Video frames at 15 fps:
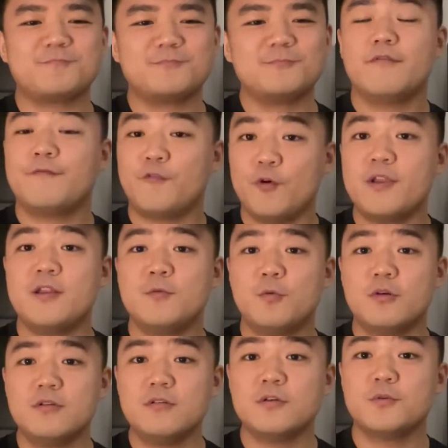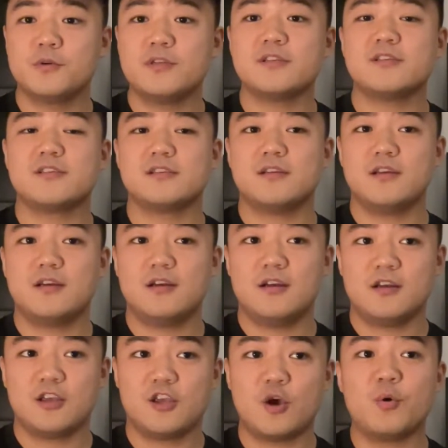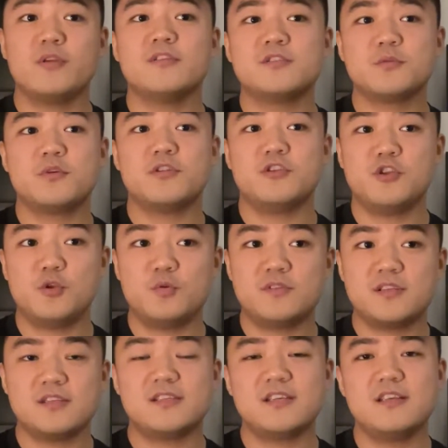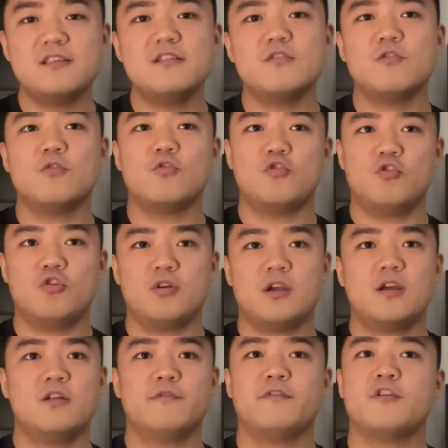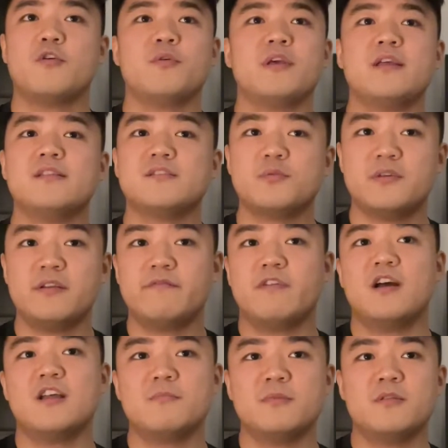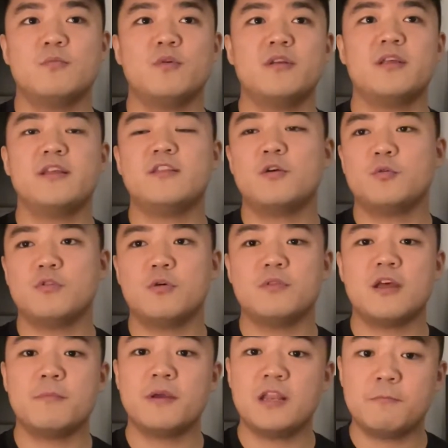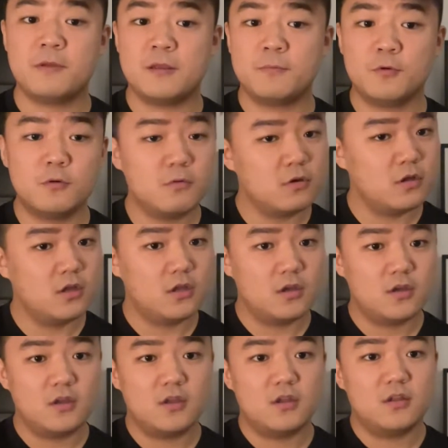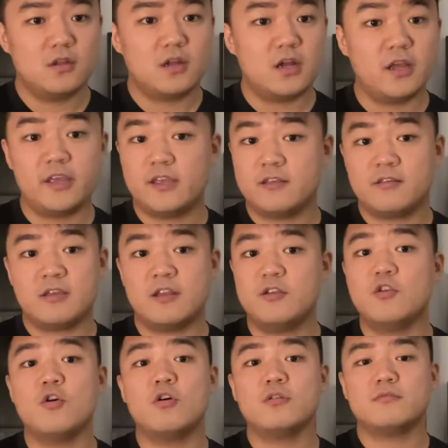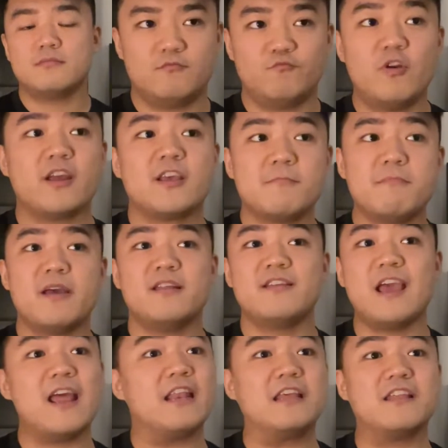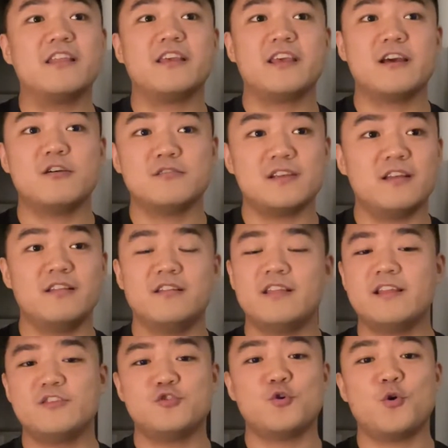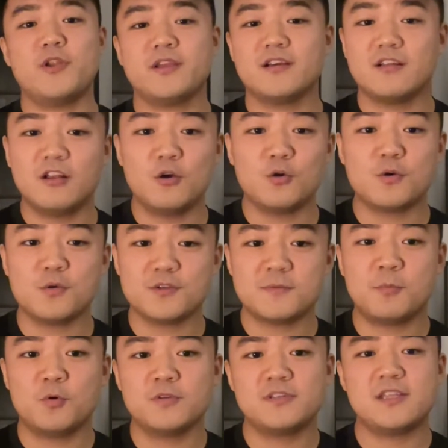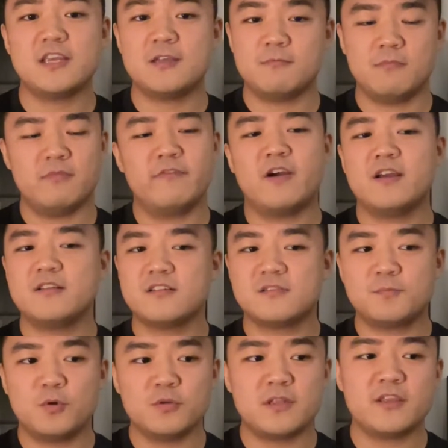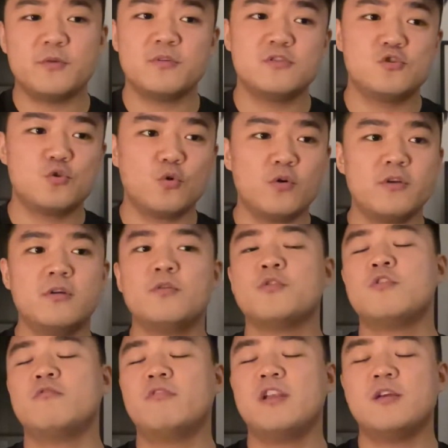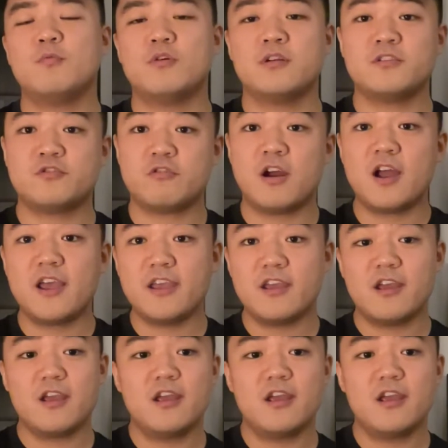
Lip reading: for anyone who is going to a new city or kind of going into an environment where they don't know that many people, I cannot recommend anything else other than joining a local sports team. Find a sport that you enjoy or you really want to try,